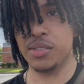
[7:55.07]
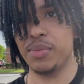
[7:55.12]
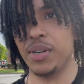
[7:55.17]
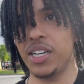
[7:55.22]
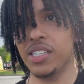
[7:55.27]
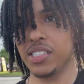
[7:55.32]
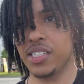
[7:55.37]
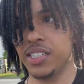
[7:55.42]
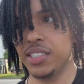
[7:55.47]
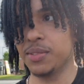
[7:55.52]

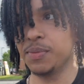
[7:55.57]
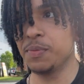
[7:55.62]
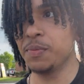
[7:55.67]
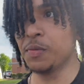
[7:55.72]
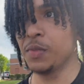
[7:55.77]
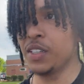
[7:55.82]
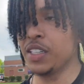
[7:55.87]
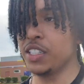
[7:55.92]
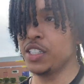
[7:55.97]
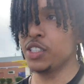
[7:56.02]
miles on it.
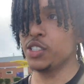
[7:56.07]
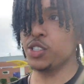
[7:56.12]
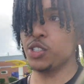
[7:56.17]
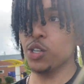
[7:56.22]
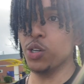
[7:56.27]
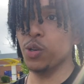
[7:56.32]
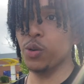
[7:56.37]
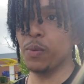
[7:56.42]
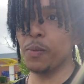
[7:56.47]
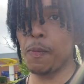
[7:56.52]

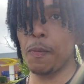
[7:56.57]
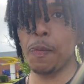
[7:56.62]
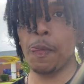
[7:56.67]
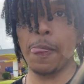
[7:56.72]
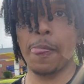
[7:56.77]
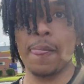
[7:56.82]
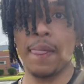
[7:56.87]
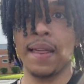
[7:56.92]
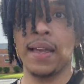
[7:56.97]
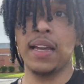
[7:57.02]
So,
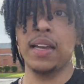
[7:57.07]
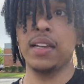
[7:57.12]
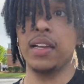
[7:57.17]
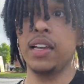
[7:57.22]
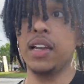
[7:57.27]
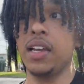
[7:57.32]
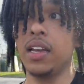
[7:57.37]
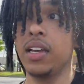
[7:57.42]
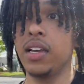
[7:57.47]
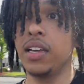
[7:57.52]

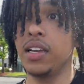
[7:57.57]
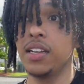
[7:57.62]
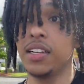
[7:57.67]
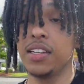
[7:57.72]
yeah,